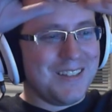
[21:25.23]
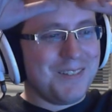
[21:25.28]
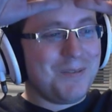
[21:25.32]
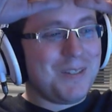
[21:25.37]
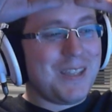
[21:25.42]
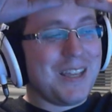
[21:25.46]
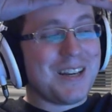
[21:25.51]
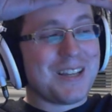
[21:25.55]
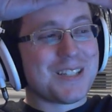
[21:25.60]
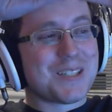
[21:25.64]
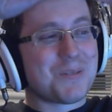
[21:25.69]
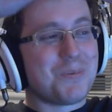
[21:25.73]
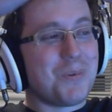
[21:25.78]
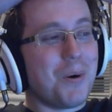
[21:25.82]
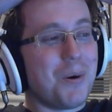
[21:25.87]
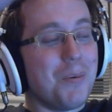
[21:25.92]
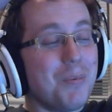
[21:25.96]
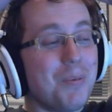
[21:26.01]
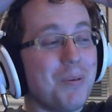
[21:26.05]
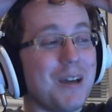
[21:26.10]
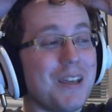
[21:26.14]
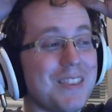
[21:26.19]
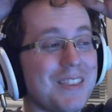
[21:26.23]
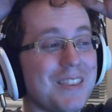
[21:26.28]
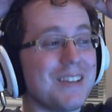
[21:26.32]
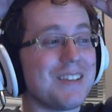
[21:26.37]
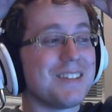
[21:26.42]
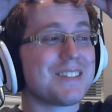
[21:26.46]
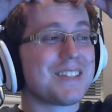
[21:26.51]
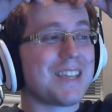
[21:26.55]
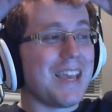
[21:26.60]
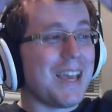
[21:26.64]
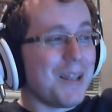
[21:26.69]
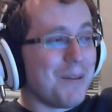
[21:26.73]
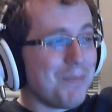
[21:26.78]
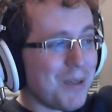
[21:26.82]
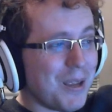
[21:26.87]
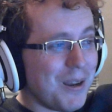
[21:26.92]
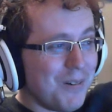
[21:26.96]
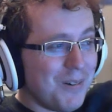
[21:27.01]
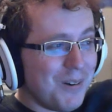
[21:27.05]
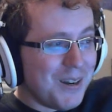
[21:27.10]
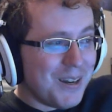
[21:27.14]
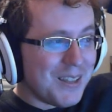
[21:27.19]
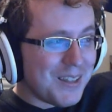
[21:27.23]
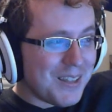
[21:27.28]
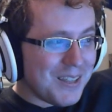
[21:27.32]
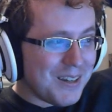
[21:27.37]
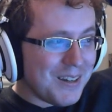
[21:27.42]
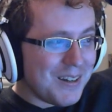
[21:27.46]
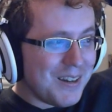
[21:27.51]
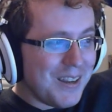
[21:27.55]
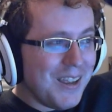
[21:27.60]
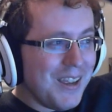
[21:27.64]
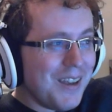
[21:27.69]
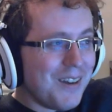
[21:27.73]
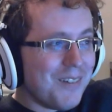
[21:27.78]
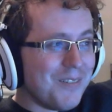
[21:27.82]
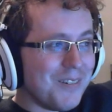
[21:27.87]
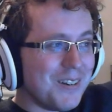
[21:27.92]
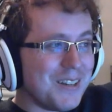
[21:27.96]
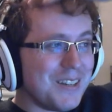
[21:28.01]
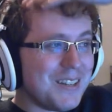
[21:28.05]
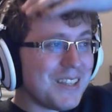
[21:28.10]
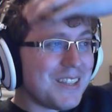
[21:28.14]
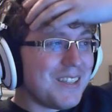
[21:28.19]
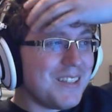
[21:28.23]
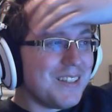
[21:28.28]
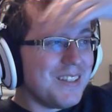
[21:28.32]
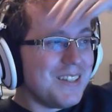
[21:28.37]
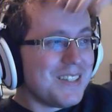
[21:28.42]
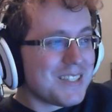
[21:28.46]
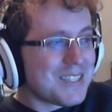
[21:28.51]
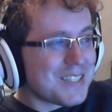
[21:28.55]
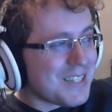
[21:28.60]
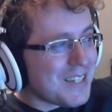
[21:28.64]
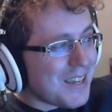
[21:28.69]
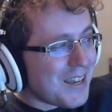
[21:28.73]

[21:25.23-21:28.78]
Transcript: getting swarmed by things can be really ridiculous,